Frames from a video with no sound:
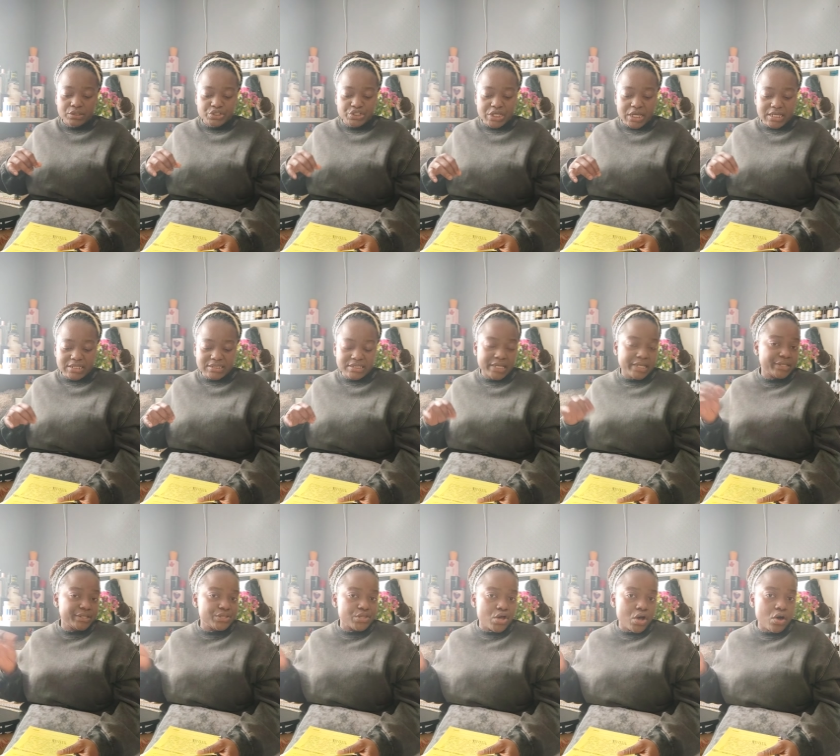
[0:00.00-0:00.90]
Shay
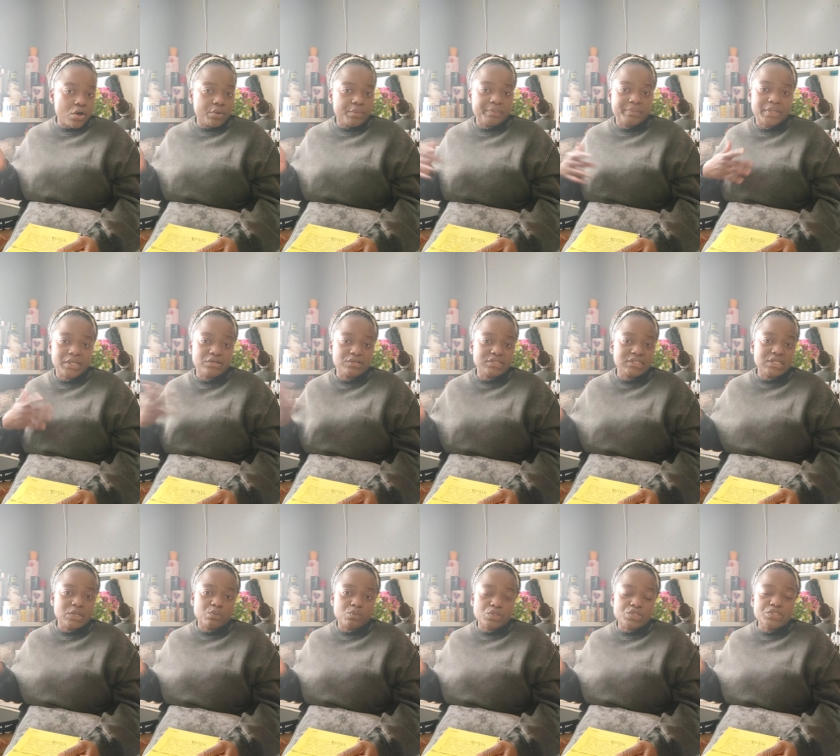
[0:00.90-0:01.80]
said no because
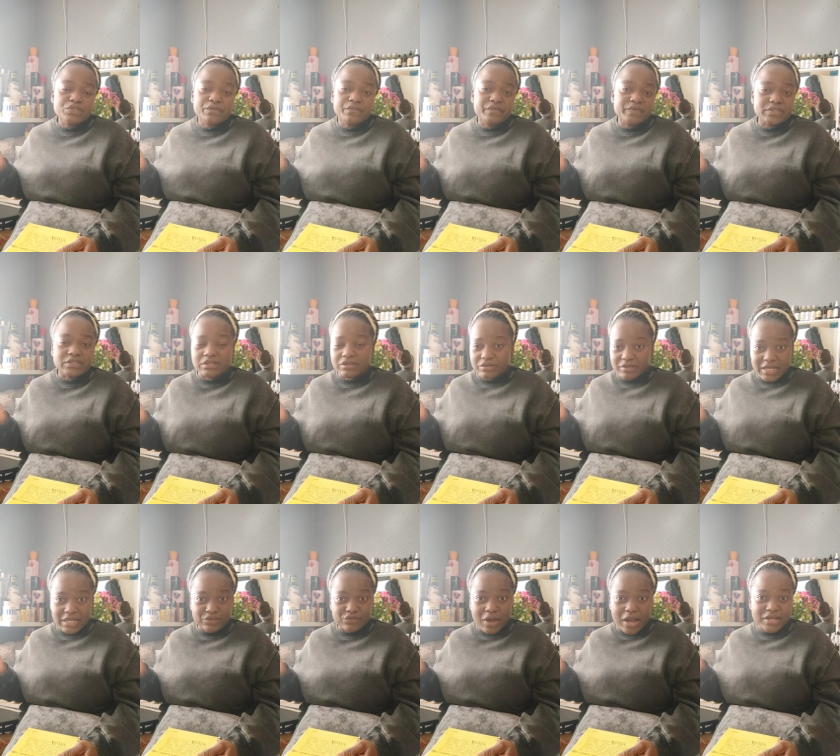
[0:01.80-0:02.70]
there was no physical
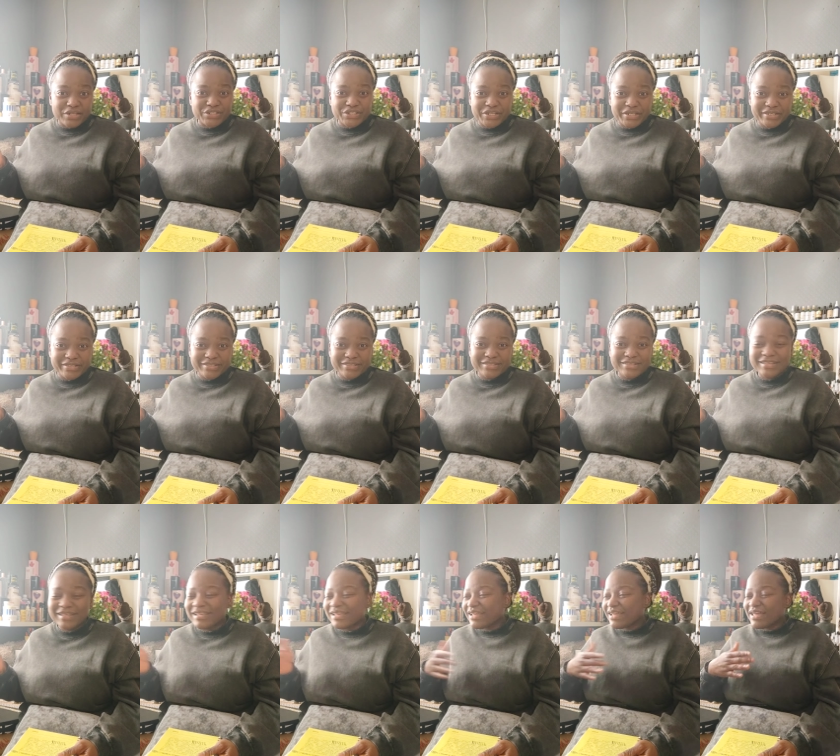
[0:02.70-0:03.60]
attraction
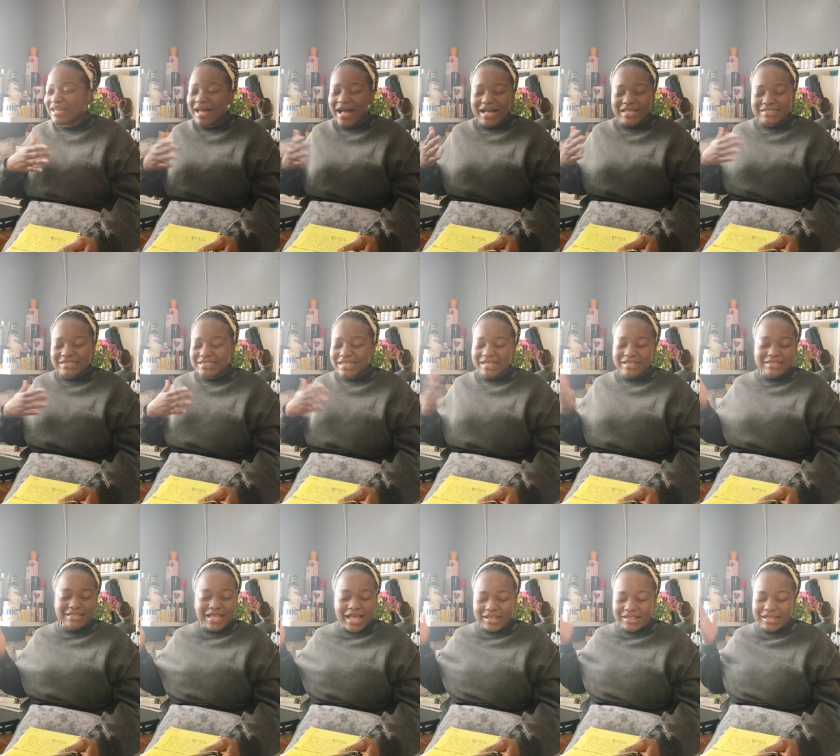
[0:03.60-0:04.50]
I
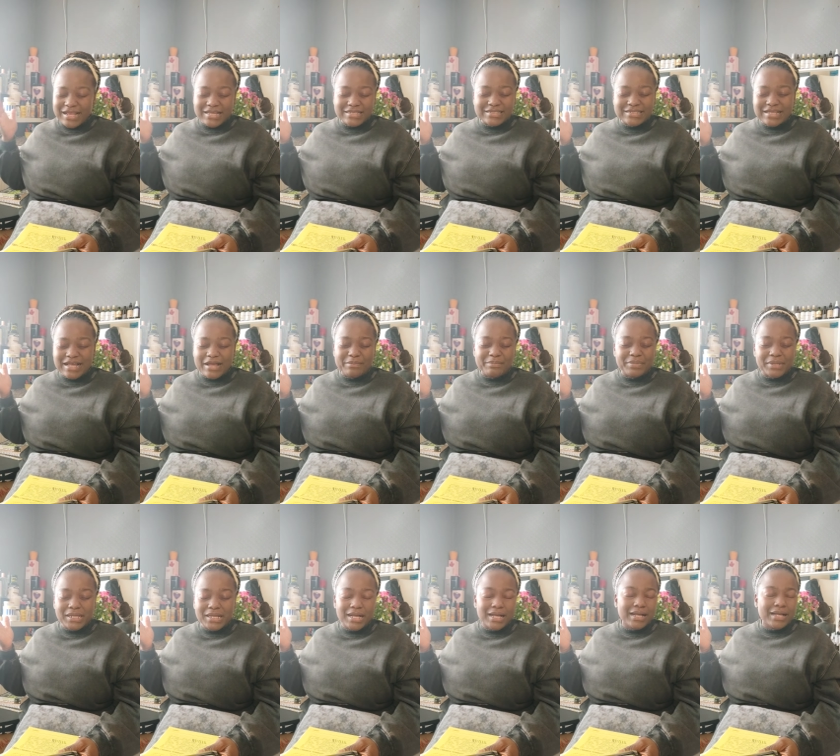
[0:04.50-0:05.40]
said that last time
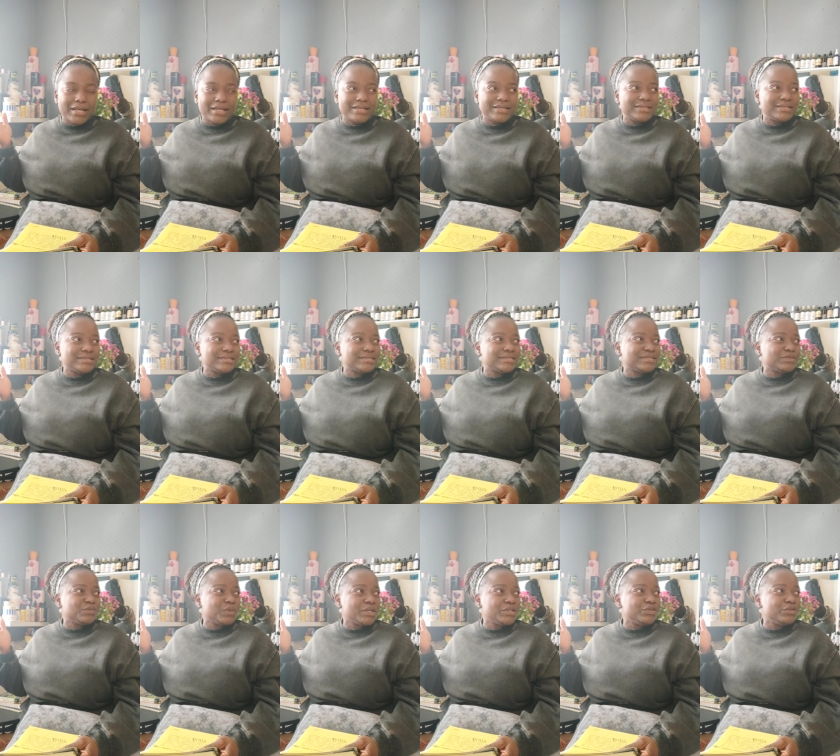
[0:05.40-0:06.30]
because
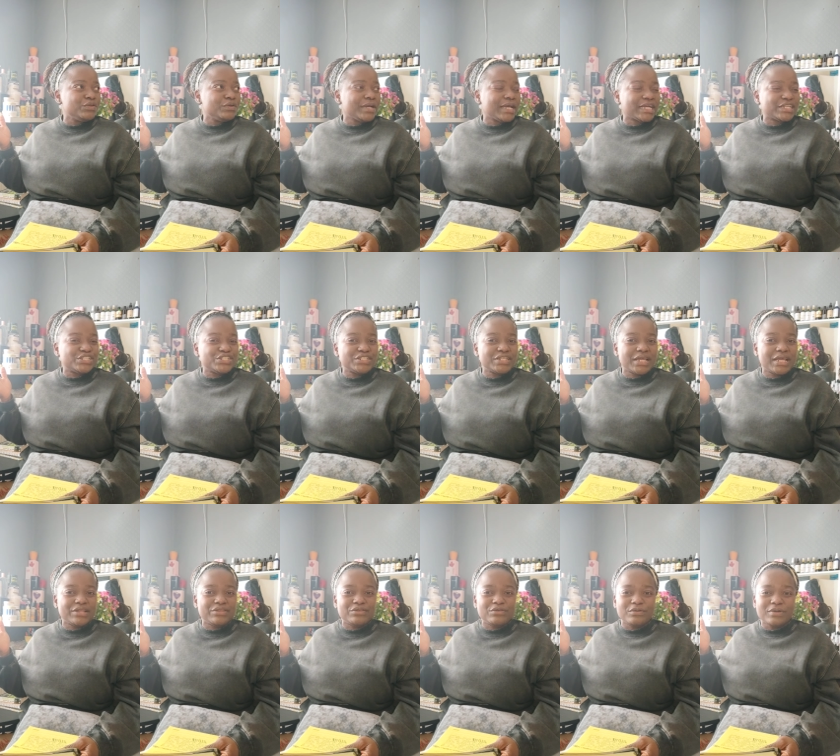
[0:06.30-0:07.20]
when you look at
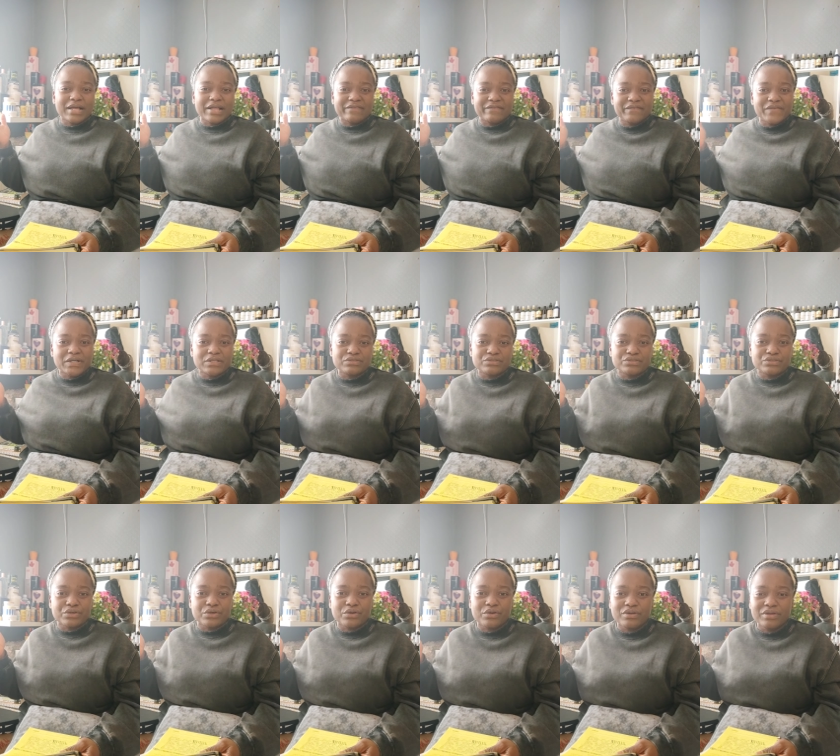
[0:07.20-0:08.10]
Shay and you look at
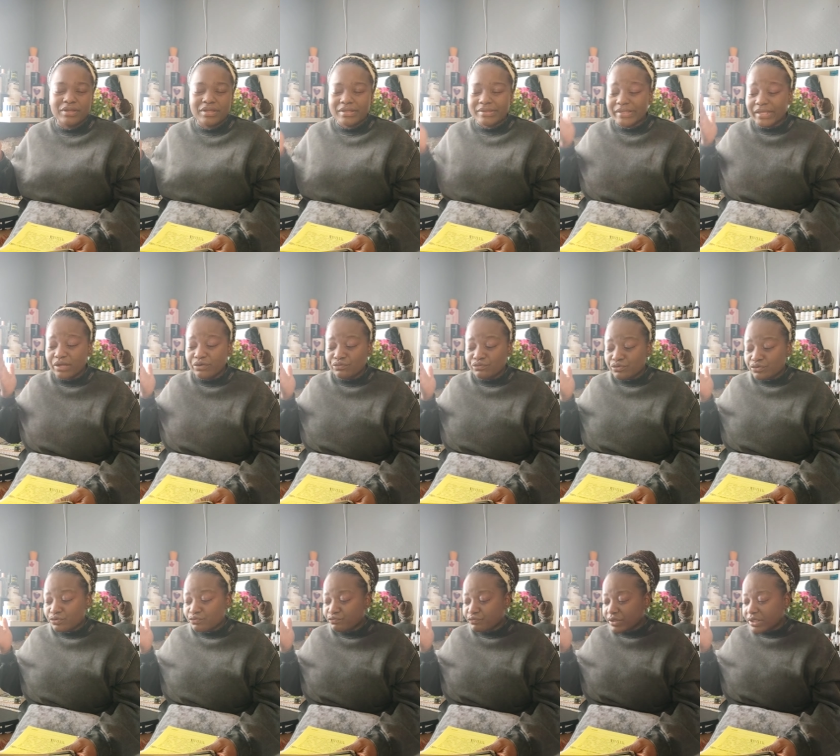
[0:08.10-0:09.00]
Fonzo they
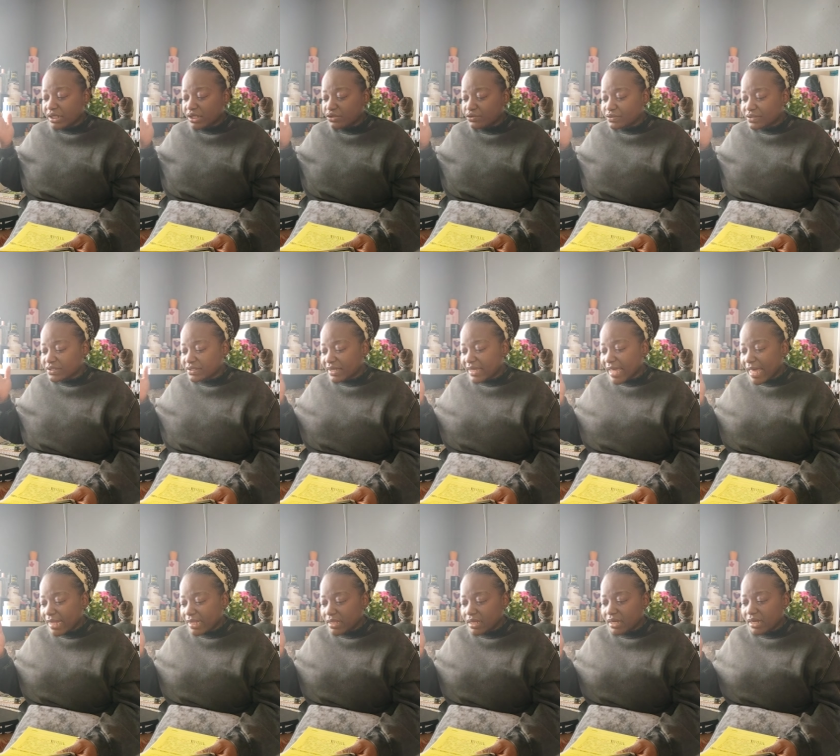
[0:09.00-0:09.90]
look really good
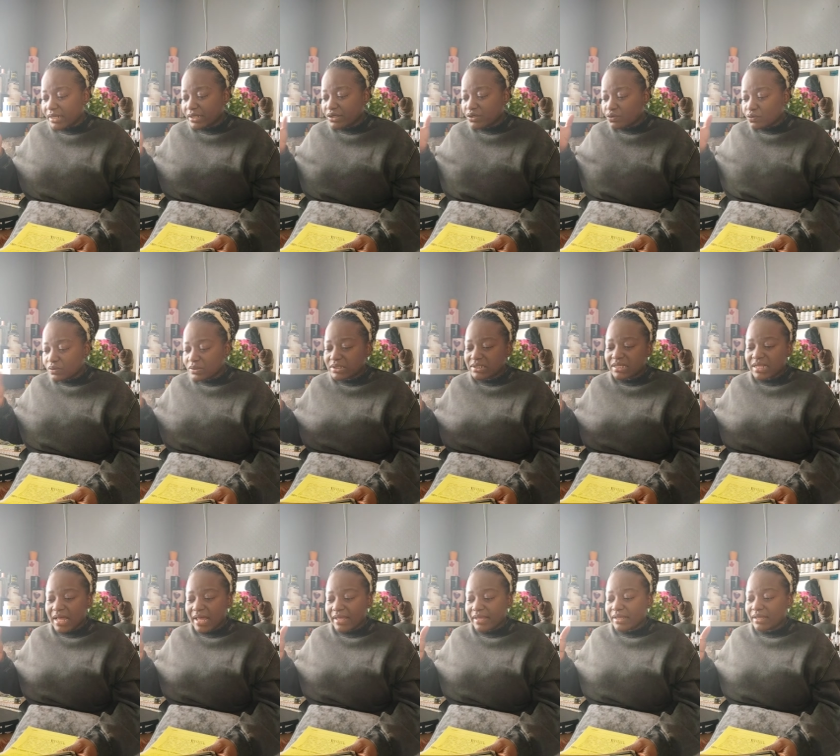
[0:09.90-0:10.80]
together and it looks
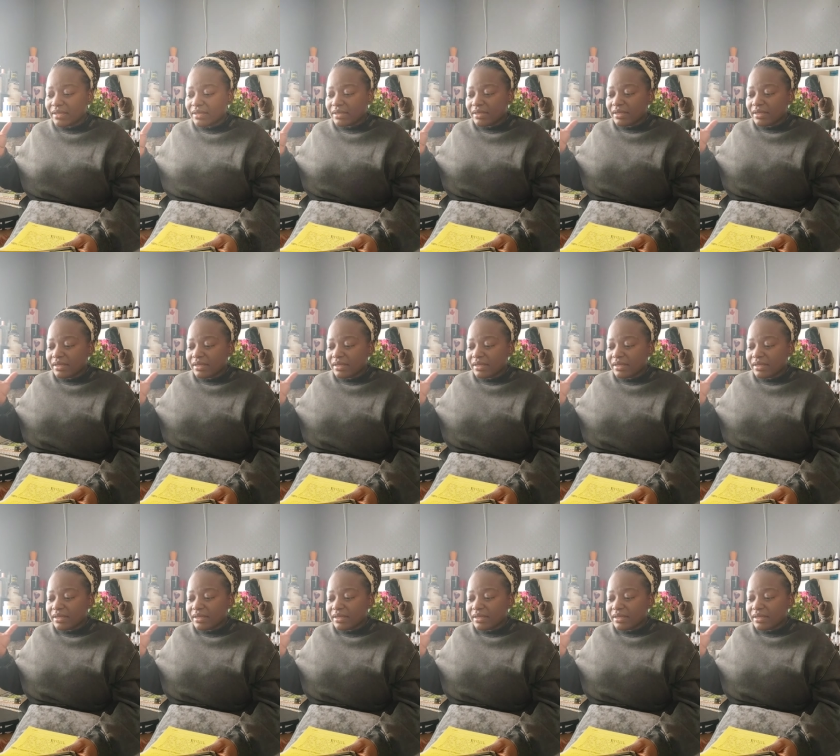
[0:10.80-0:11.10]
like